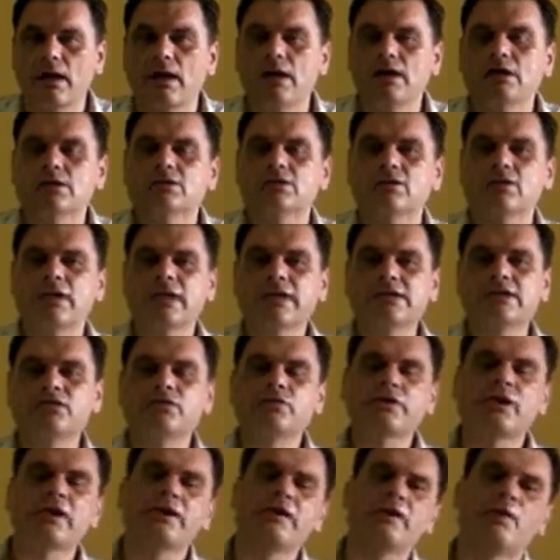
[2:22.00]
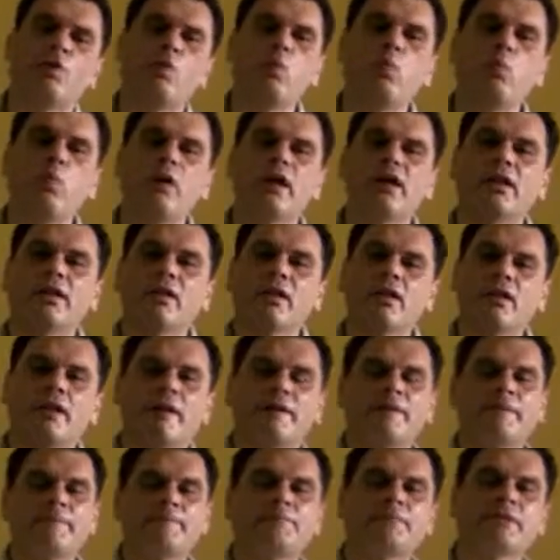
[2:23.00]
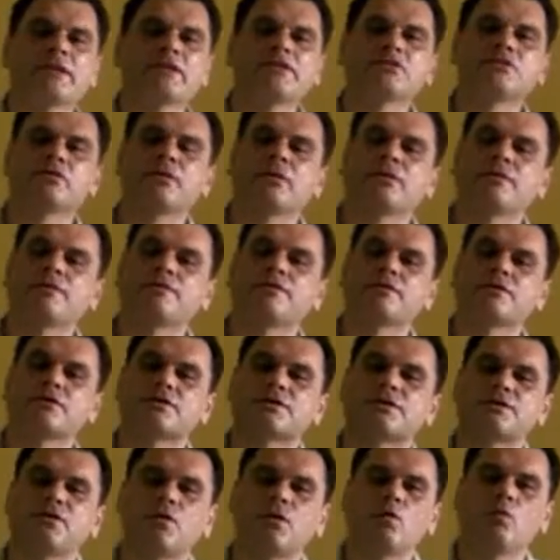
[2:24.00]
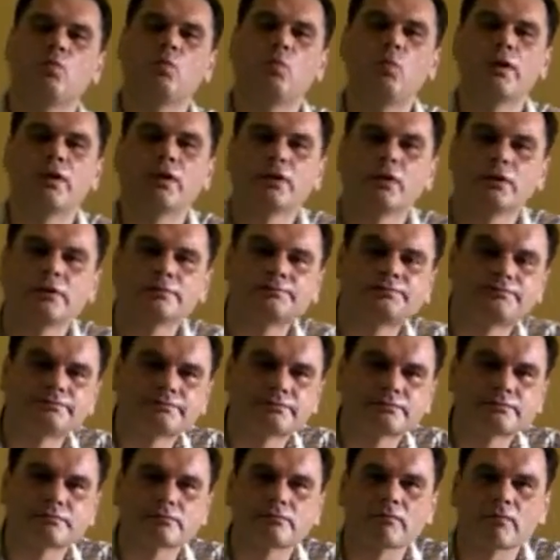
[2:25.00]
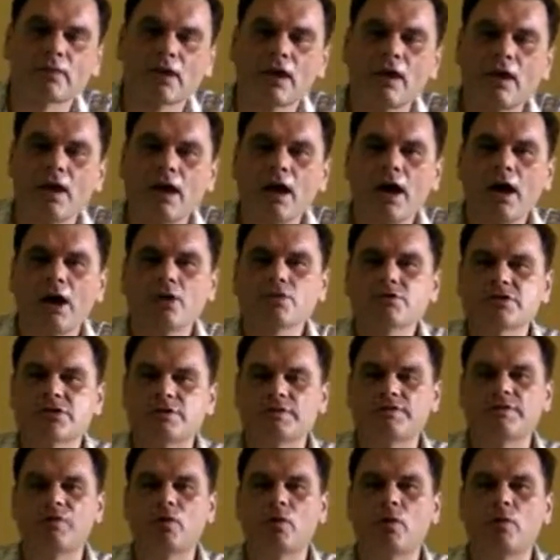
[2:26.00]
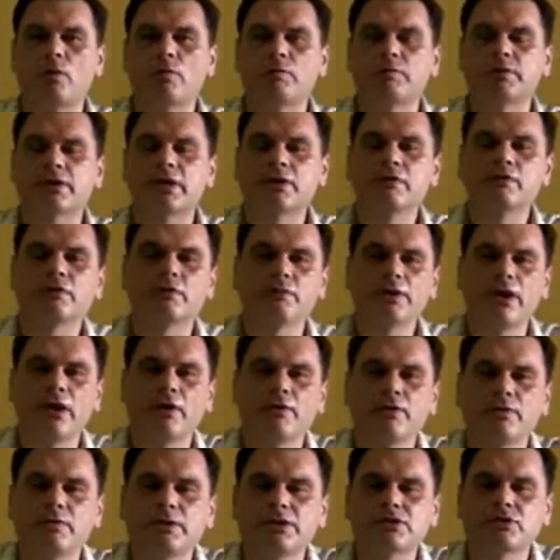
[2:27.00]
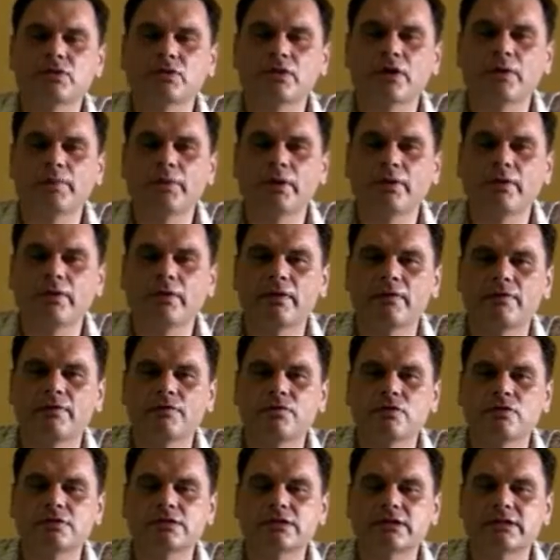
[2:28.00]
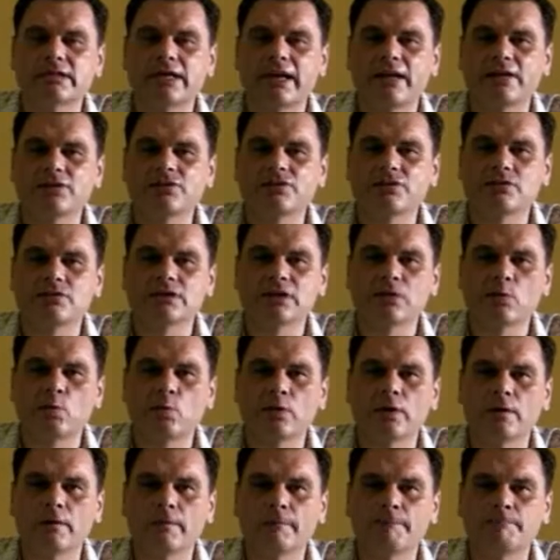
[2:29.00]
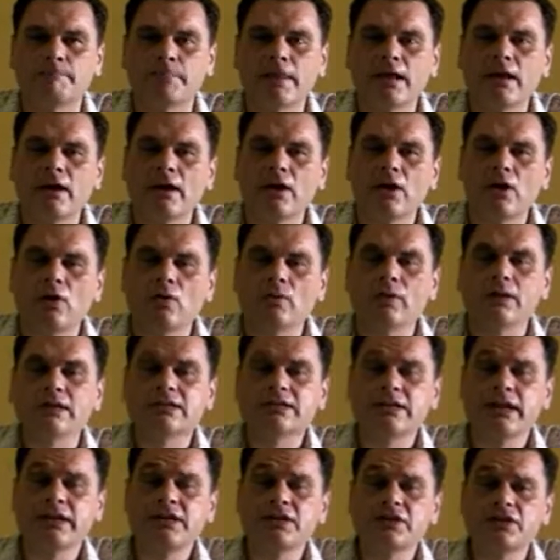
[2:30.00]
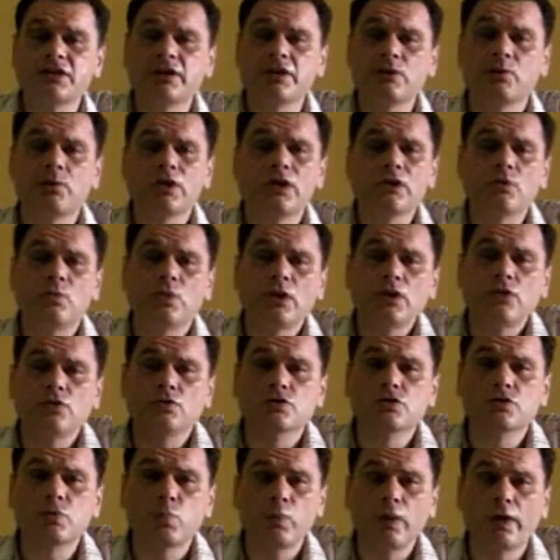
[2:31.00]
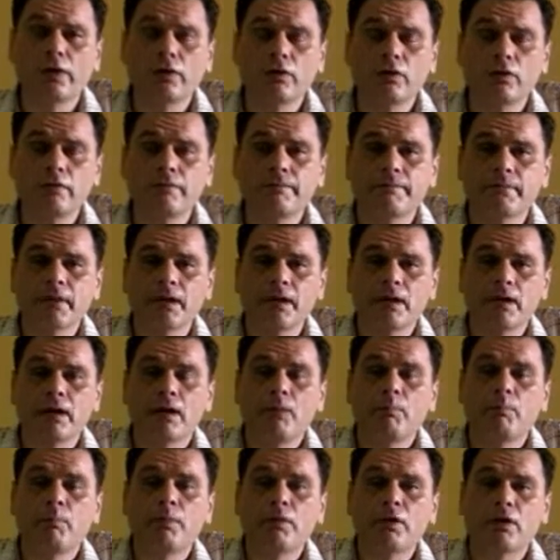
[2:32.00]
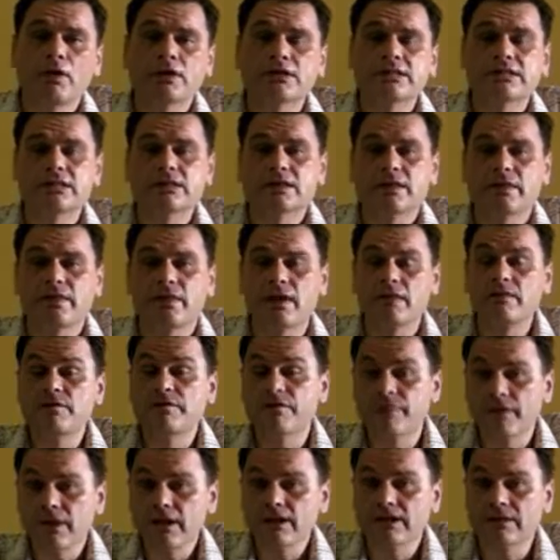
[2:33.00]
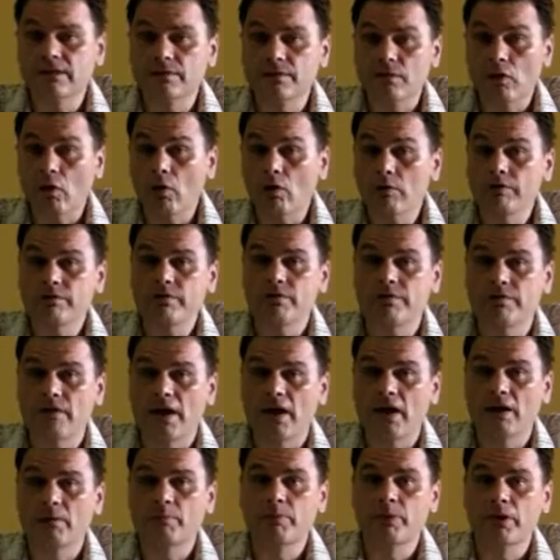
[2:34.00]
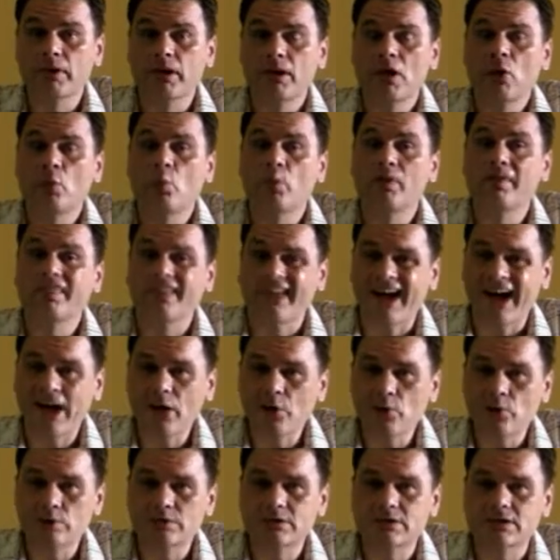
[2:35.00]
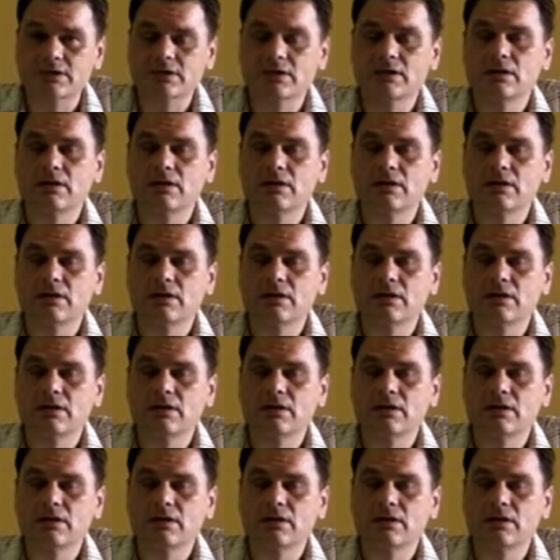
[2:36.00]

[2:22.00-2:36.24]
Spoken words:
so let's look at will. Let's look at the first form, will. How is it formed? How do we talk about the future tense using will? Well, essentially we use will plus the infinitive of the verb without